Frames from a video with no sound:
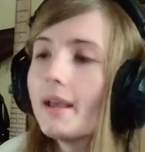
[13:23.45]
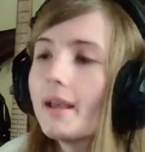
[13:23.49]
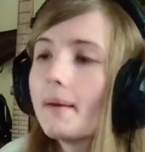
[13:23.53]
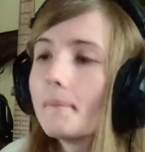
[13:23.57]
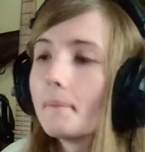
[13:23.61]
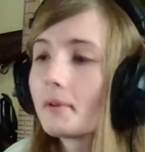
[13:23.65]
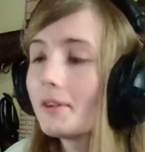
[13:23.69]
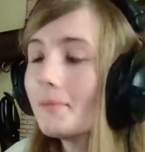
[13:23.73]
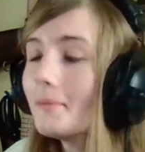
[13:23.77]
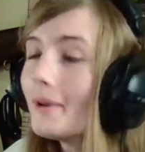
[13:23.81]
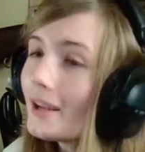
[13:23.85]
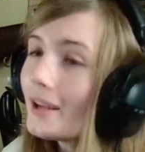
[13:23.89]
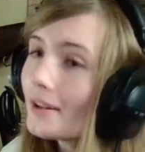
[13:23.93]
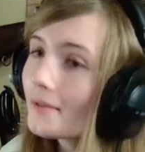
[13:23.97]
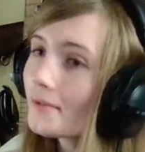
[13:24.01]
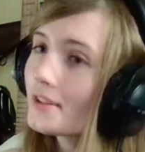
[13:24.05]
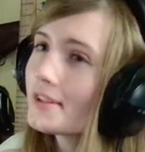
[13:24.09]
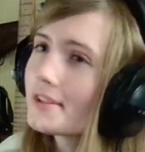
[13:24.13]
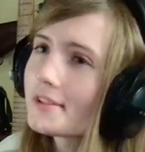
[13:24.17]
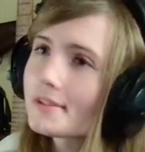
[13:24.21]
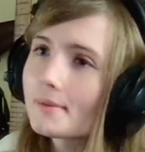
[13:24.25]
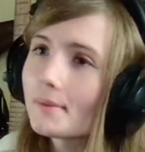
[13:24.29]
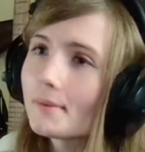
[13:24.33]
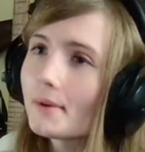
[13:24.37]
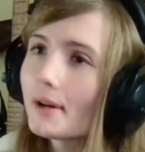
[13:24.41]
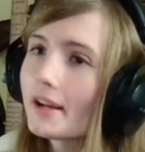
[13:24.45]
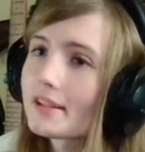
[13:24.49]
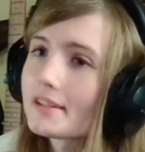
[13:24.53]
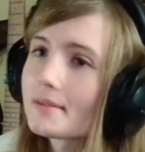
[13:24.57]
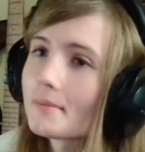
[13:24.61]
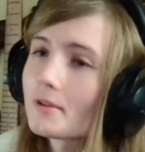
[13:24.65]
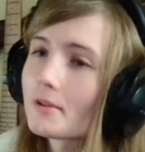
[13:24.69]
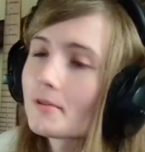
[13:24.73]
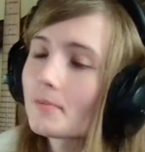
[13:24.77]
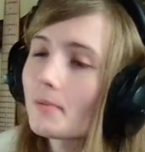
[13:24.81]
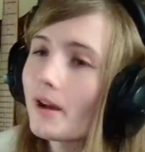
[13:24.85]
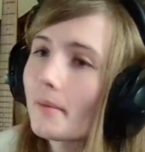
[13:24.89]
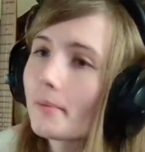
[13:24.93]
But the main reason why it's the
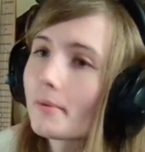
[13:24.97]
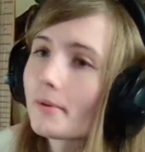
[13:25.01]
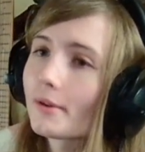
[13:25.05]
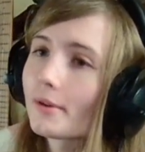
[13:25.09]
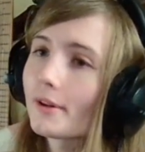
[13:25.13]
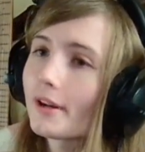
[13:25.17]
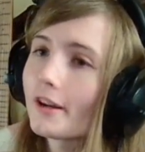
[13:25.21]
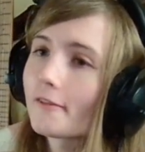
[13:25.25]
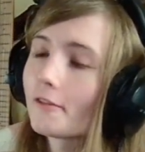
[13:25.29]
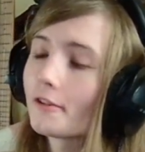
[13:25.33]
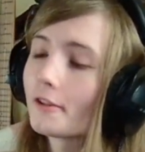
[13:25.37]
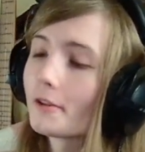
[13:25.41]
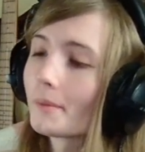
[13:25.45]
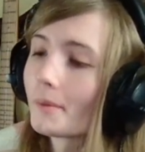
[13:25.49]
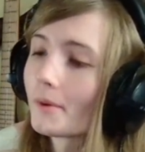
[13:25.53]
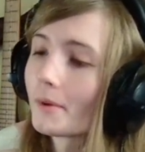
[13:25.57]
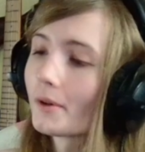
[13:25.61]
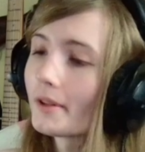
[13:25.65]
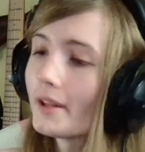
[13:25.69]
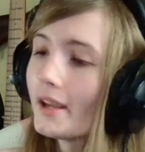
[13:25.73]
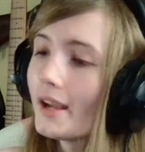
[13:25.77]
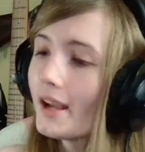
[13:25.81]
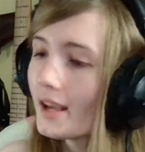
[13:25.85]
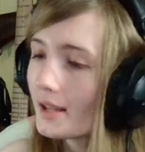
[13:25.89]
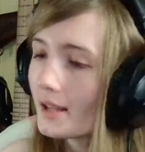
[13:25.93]
most popular rifle in the world